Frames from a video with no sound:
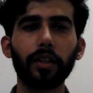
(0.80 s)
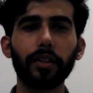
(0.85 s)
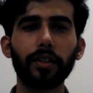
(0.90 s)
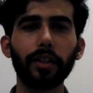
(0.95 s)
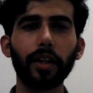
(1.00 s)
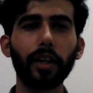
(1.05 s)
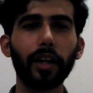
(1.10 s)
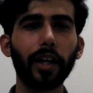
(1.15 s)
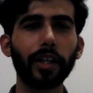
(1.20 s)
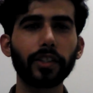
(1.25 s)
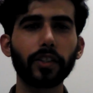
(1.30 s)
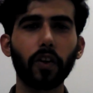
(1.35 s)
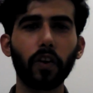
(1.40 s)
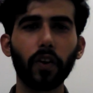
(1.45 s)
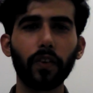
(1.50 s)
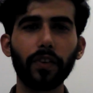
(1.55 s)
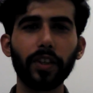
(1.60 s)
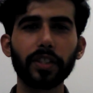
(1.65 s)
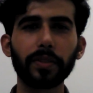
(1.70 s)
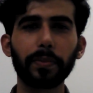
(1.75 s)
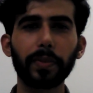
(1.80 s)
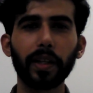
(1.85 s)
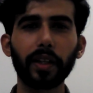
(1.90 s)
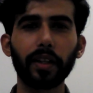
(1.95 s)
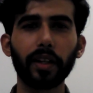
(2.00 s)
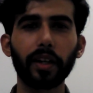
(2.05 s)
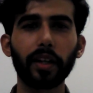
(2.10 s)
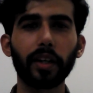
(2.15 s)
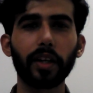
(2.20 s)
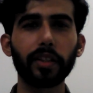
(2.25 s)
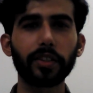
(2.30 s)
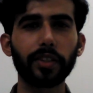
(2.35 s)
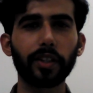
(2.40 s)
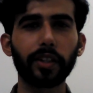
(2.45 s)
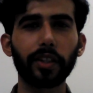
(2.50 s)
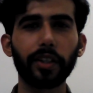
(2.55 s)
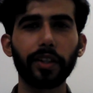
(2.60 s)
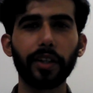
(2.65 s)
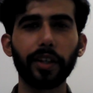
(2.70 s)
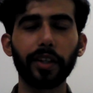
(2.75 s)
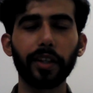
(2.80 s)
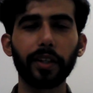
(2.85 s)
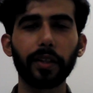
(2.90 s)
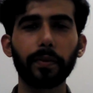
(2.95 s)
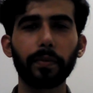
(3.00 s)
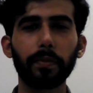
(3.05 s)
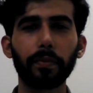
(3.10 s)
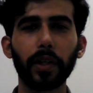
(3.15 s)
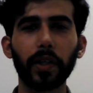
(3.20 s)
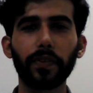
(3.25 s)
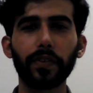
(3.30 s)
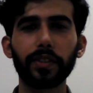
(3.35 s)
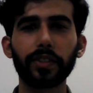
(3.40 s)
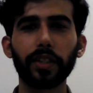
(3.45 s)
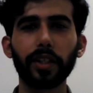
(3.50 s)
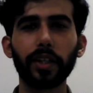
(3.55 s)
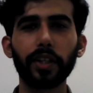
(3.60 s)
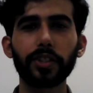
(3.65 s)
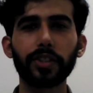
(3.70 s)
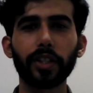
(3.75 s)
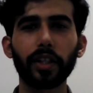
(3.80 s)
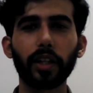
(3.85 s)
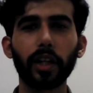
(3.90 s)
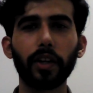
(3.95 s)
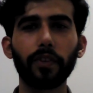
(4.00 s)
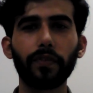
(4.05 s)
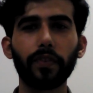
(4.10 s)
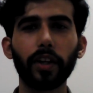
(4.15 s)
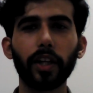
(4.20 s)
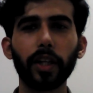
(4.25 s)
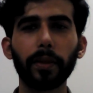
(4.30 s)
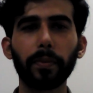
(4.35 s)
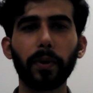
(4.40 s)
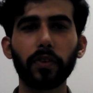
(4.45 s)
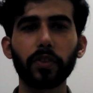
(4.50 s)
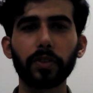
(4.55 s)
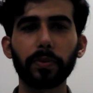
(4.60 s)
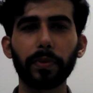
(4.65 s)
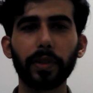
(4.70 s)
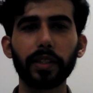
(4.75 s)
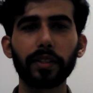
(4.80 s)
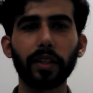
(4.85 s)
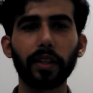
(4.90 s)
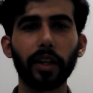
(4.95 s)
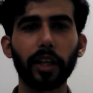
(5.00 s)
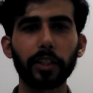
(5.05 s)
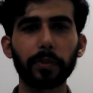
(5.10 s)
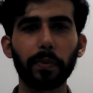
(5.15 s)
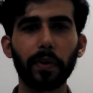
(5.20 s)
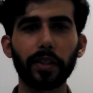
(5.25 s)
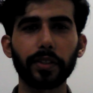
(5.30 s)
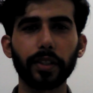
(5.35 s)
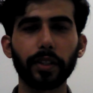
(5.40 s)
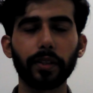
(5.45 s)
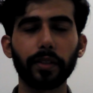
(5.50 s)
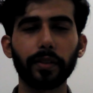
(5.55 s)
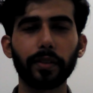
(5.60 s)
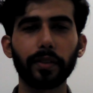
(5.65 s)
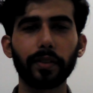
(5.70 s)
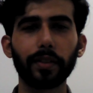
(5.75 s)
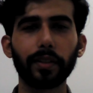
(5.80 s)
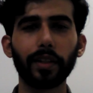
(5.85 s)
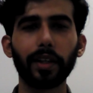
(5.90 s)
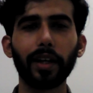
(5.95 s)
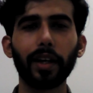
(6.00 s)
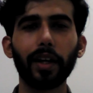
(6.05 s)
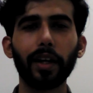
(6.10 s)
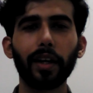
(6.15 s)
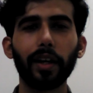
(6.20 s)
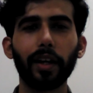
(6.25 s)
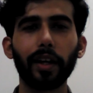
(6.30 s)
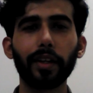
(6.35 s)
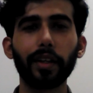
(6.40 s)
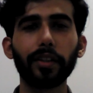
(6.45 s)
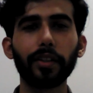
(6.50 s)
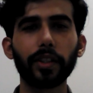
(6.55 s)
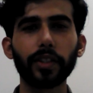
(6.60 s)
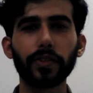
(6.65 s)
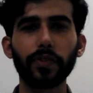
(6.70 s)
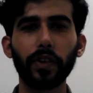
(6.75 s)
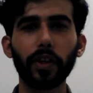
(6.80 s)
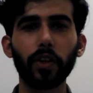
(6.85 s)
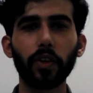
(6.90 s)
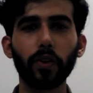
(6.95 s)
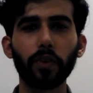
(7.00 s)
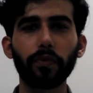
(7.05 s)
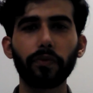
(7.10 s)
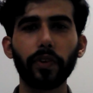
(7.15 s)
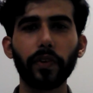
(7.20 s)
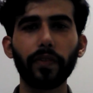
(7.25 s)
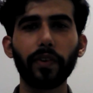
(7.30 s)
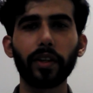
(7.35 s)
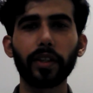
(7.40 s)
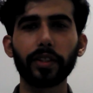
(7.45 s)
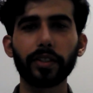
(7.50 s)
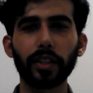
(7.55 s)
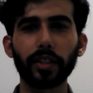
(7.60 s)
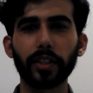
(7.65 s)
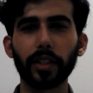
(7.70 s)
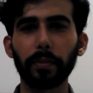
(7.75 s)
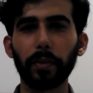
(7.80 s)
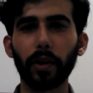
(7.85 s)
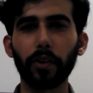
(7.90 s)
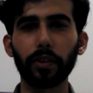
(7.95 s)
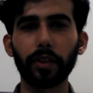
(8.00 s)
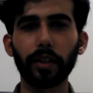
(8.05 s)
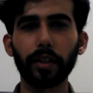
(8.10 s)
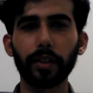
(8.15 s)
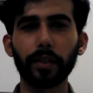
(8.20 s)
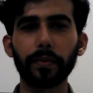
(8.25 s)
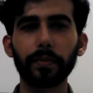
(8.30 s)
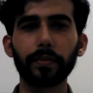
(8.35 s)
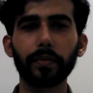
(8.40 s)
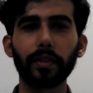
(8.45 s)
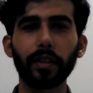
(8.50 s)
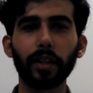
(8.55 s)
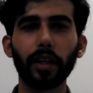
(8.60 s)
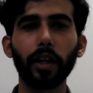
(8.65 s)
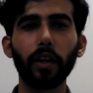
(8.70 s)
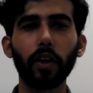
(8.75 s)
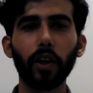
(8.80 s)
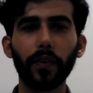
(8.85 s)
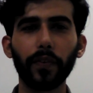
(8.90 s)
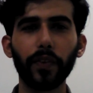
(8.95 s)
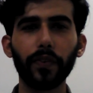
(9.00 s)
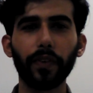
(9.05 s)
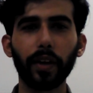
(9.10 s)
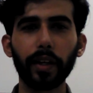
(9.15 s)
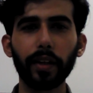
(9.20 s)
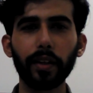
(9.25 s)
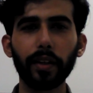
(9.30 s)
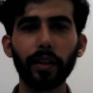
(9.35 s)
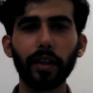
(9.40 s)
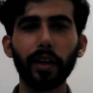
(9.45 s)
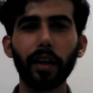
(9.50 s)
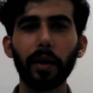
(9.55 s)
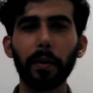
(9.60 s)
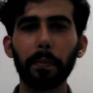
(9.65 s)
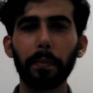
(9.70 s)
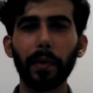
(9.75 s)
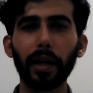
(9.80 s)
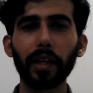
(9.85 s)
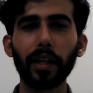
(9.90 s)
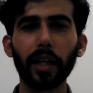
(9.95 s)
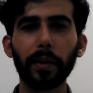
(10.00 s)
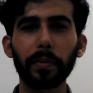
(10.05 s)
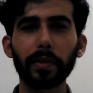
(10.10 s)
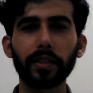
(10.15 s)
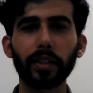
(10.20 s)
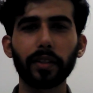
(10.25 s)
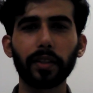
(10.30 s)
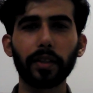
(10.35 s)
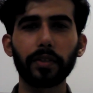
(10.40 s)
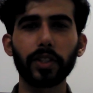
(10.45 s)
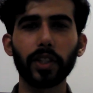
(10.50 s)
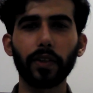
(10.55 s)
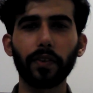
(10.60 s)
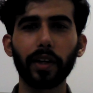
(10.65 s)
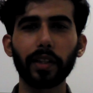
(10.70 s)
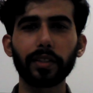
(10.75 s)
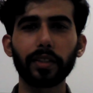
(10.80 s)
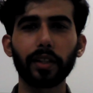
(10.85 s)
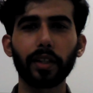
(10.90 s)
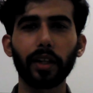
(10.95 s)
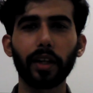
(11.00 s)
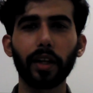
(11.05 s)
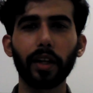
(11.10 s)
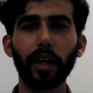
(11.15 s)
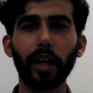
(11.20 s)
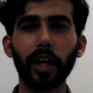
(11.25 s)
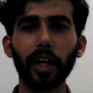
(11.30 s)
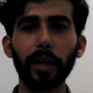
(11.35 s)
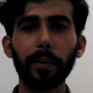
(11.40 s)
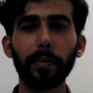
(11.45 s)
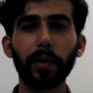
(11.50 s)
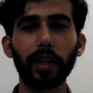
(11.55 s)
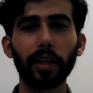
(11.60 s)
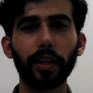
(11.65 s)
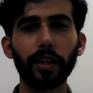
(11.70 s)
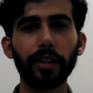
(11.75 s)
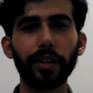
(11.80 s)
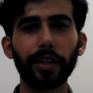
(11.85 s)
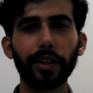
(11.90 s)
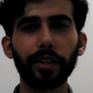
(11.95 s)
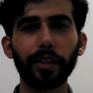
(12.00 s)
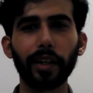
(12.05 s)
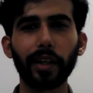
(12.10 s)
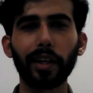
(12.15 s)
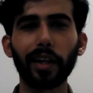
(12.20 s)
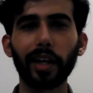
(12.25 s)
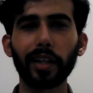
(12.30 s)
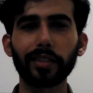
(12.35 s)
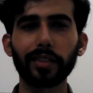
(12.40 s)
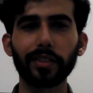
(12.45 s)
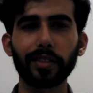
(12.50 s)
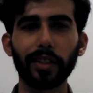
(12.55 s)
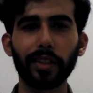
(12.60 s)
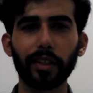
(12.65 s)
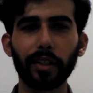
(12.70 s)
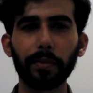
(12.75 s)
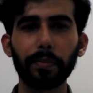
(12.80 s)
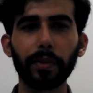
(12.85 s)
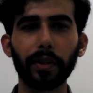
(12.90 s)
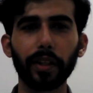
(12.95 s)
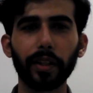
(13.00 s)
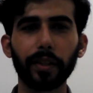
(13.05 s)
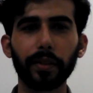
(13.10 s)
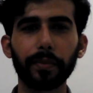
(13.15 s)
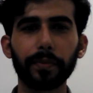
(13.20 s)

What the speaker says: there has always been an uncertainty between sedition and freedom of speech and expression. And in this video, we will discuss about it. Hello everyone, my name is Satyam SIVAACH and I am an intern at LEXIS AND COMPANY.